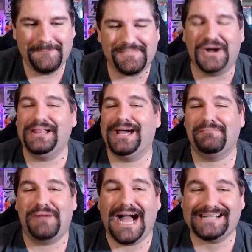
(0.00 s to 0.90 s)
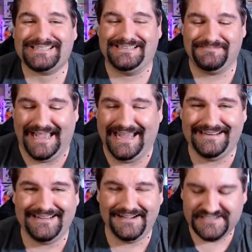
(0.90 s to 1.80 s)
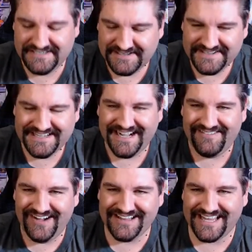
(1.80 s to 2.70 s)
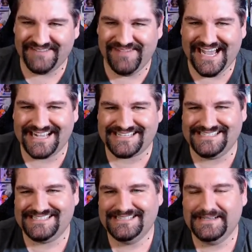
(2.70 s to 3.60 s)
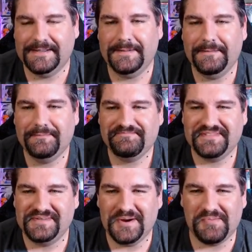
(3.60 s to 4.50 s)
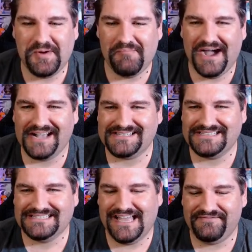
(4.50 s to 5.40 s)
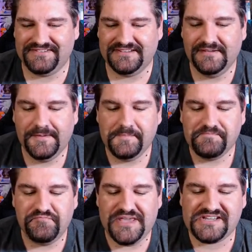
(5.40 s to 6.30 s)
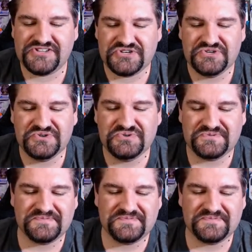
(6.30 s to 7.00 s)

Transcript: All out of boxes, man. I'm all out of boxes. No more boxes left. Pikachu.